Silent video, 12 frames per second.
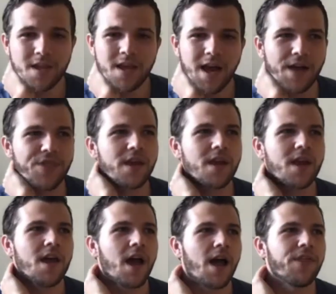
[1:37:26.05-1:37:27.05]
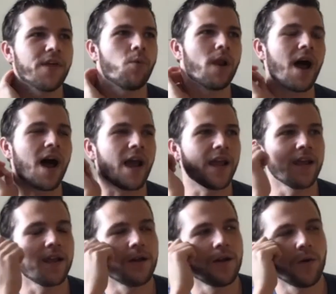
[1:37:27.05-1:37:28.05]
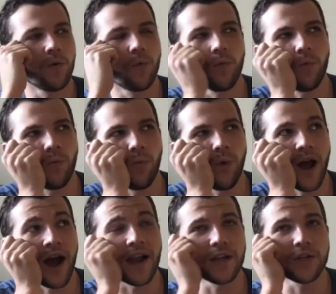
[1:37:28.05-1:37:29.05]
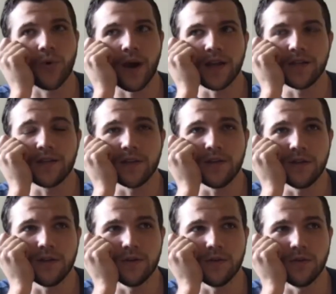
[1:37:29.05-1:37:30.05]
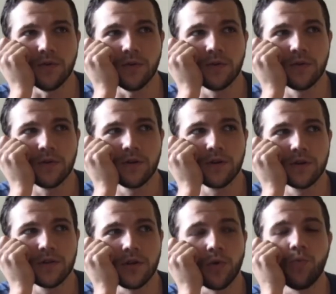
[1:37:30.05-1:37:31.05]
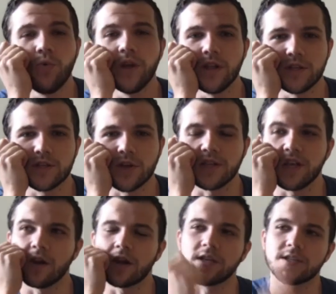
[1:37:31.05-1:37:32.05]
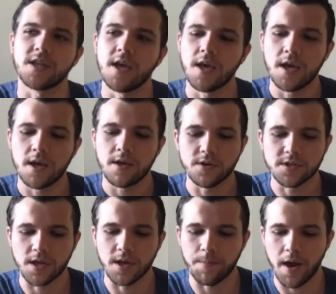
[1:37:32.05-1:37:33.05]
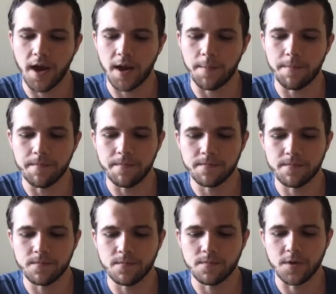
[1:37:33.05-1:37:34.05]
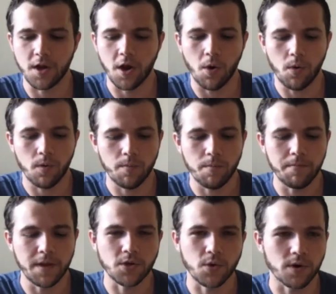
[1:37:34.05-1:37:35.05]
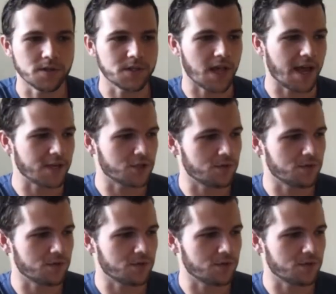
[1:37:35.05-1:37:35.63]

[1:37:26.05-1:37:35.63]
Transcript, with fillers: I think, I think what I, what I tried to do to really start to hear, because there's a, uh, you know, mentor slash